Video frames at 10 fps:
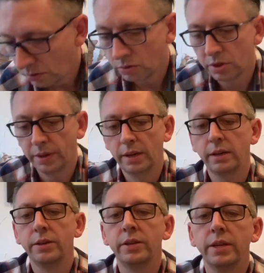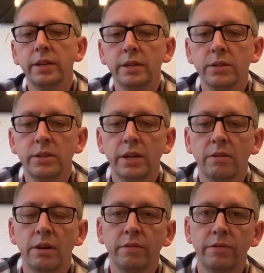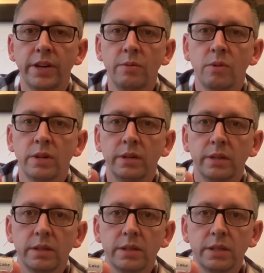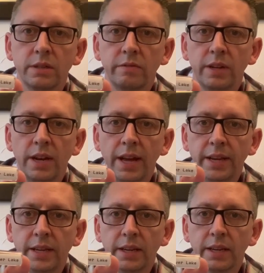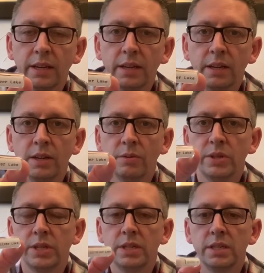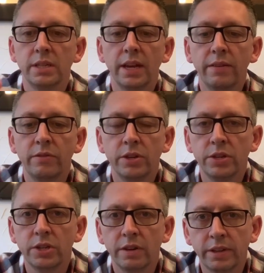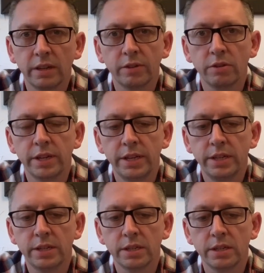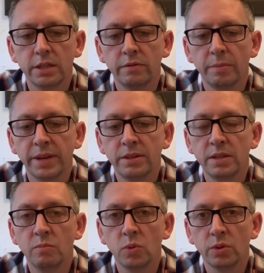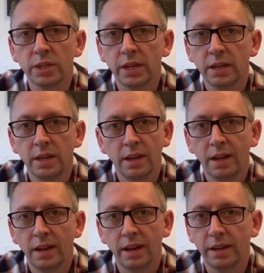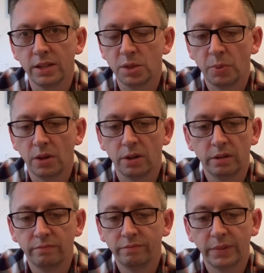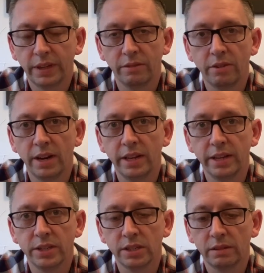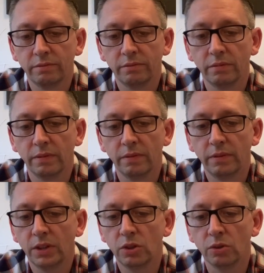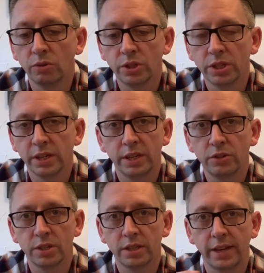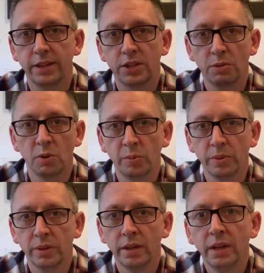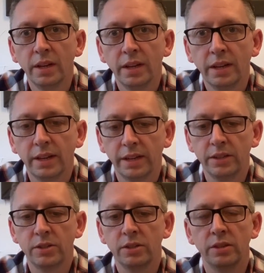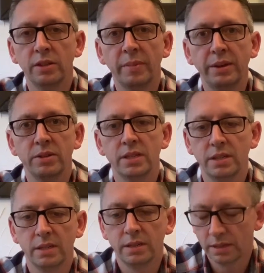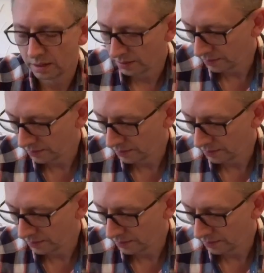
He also included 031 Silver Lake, which is their version, I think, of Creed's Silver Mountain Water, and it's spot on. It really is gorgeous and it just takes you up into the mountains.